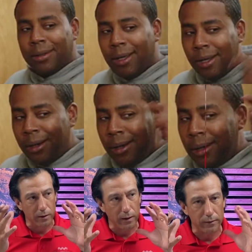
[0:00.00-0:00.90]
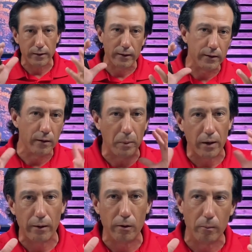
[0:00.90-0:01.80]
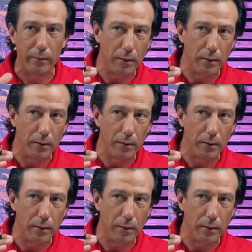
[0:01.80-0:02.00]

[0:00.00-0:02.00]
of, hey, you know what? I think I need to buy a home.